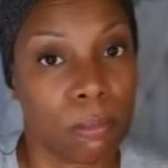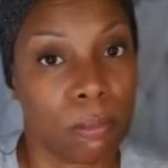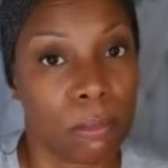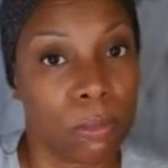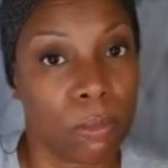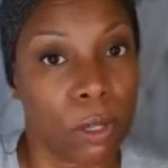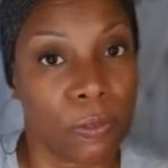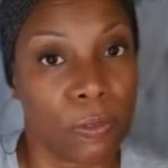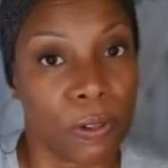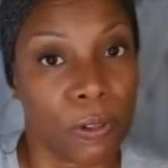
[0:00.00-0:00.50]

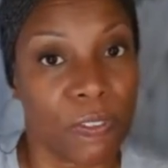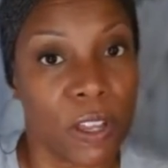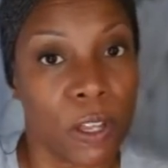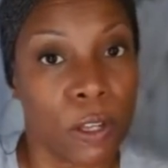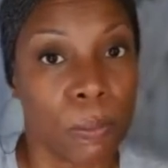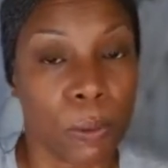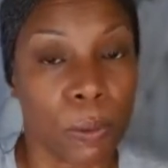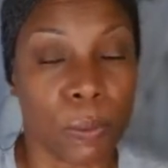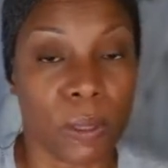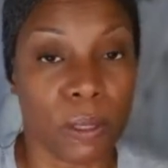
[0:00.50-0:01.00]
over the phone,
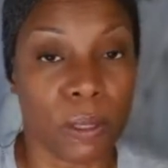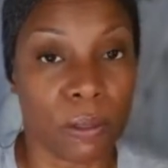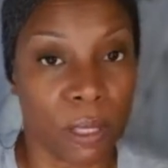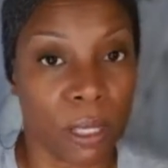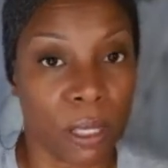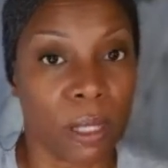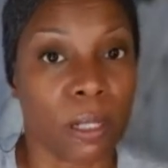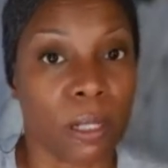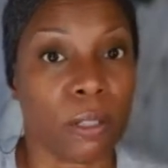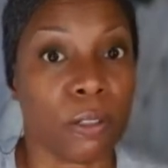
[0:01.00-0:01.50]
but when you're
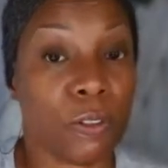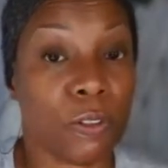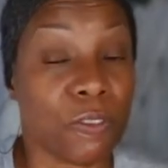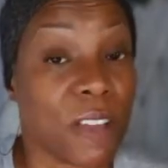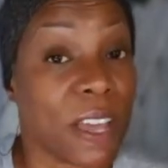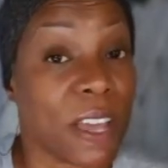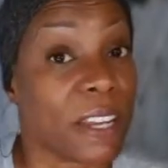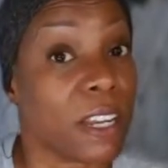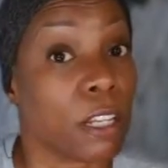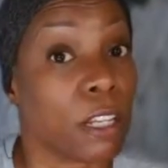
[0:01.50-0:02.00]
there, you
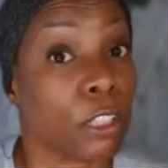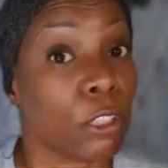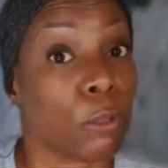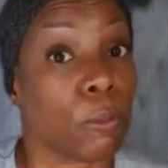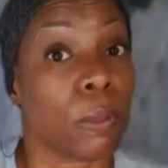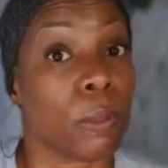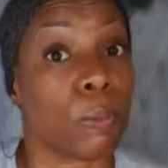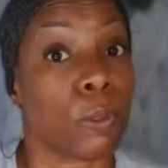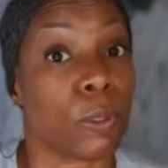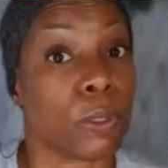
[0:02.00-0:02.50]
find out a little
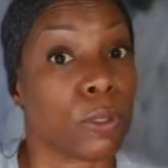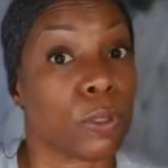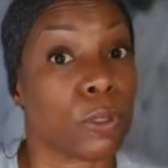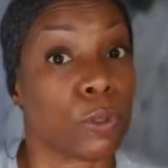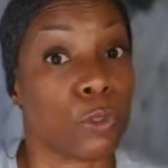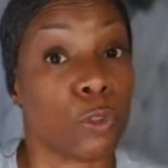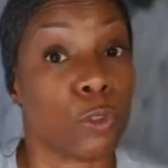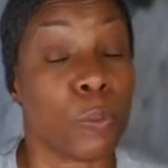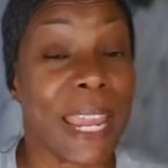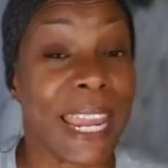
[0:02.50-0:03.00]
bit more
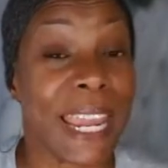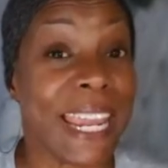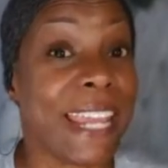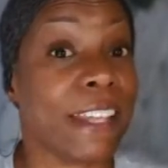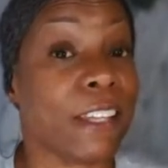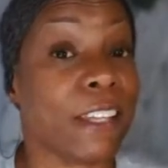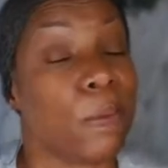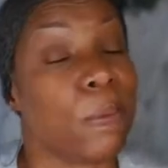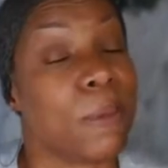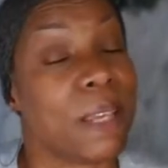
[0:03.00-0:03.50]
scoop,
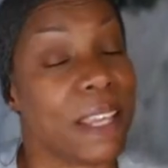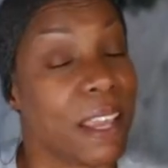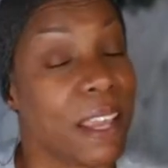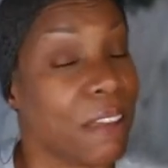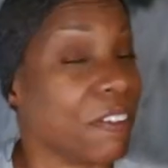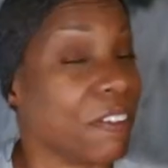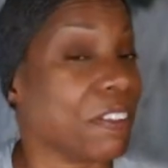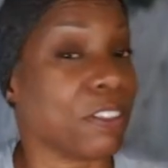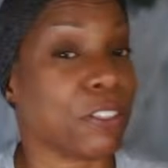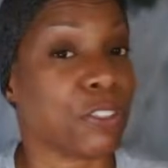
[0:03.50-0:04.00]
and you may have
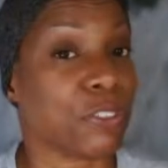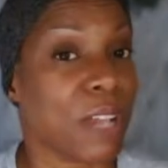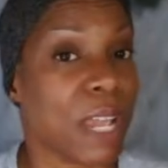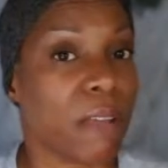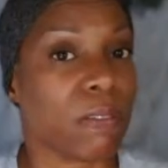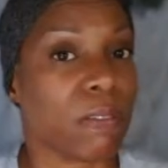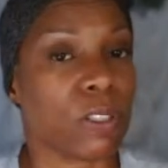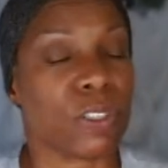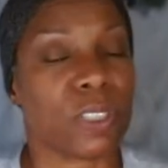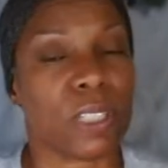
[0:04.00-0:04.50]
other
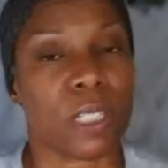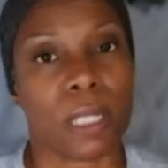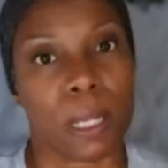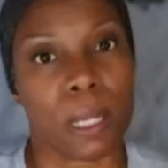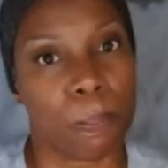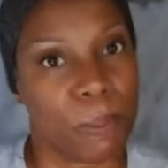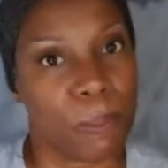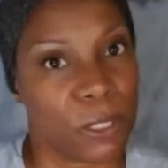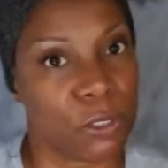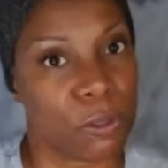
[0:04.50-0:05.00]
travelers there that
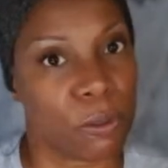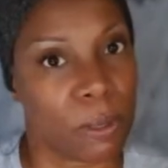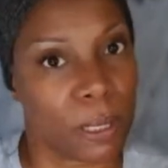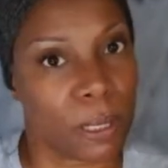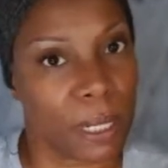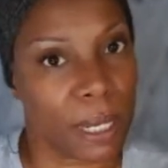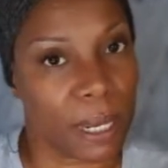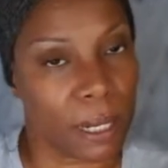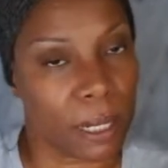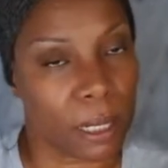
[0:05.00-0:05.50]
put you on
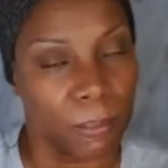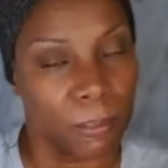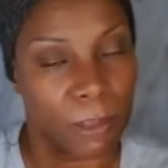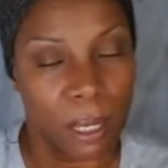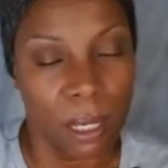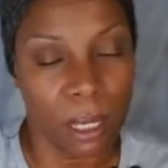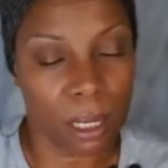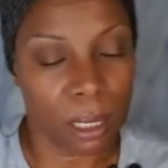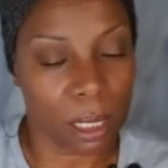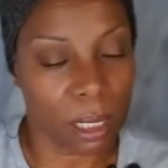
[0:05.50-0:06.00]
game.
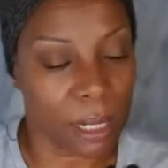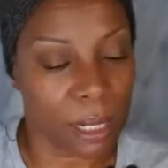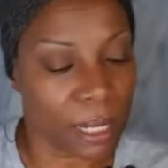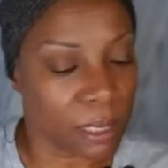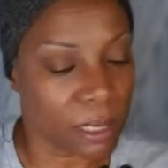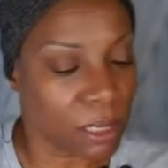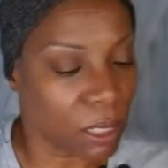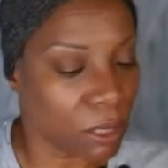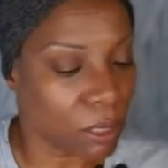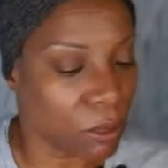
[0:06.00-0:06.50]
Can I
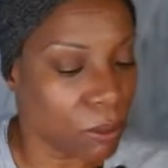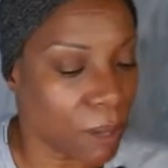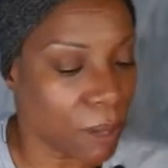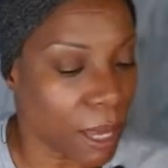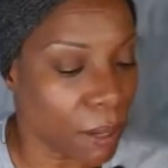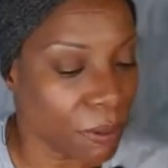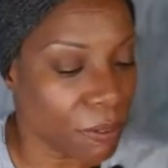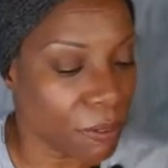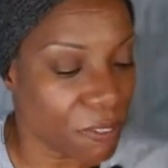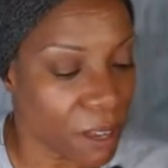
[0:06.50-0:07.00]
tell you how
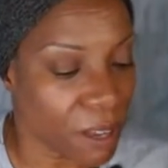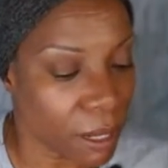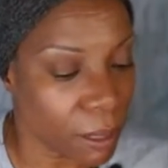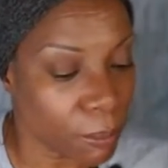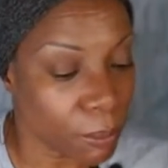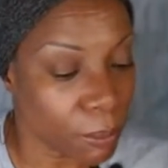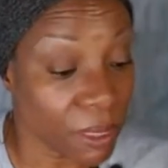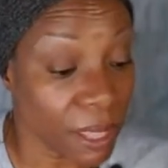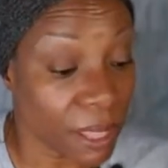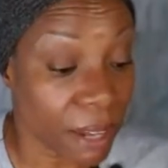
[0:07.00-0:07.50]

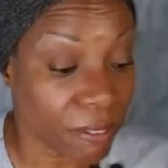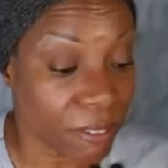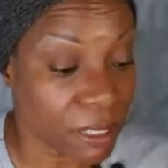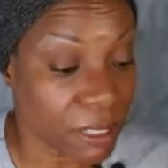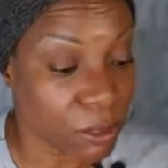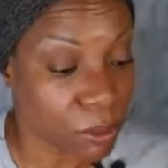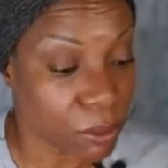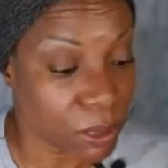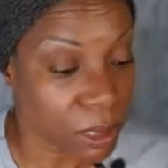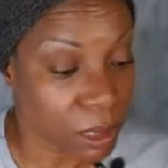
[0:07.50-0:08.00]
invaluable that
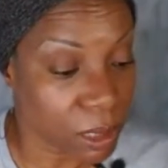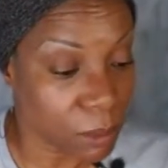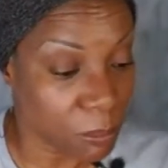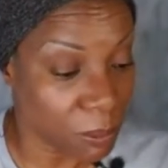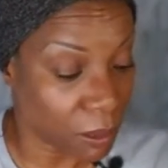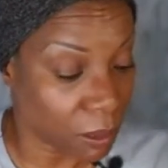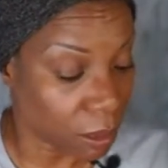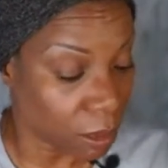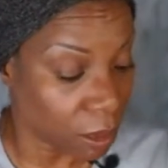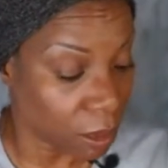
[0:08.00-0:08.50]
resource has
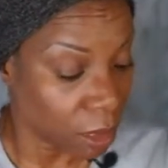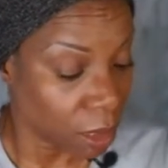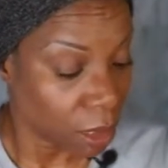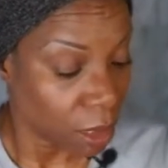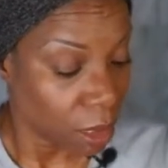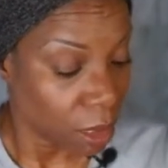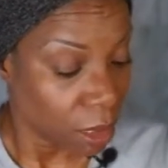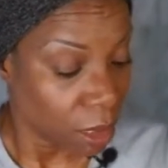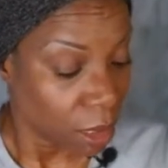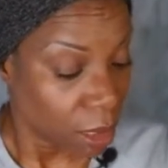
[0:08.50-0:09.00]
been?
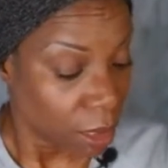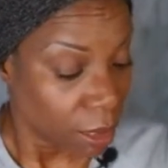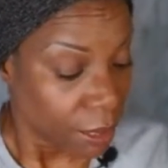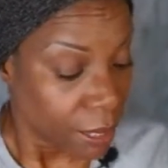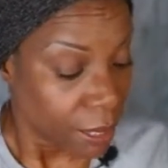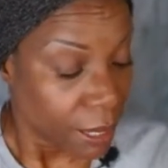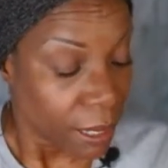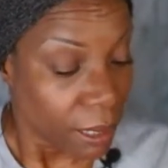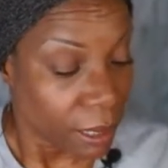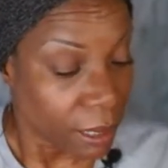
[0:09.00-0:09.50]

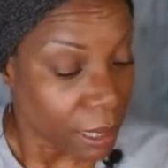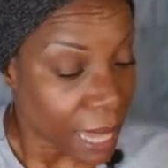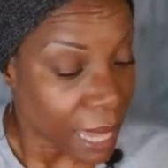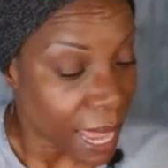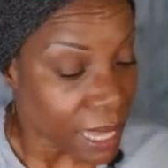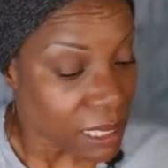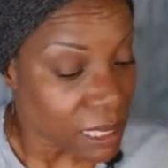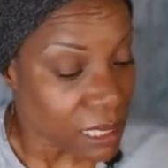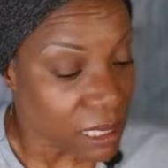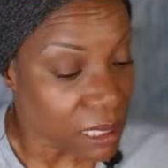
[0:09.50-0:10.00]

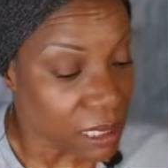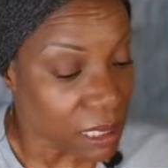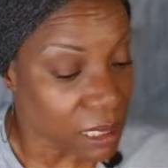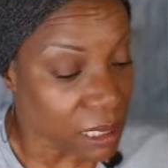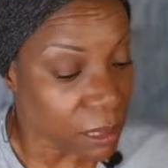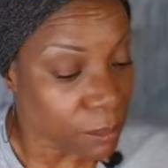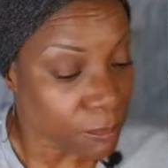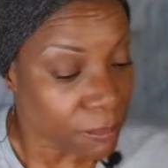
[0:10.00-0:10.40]
Lastly,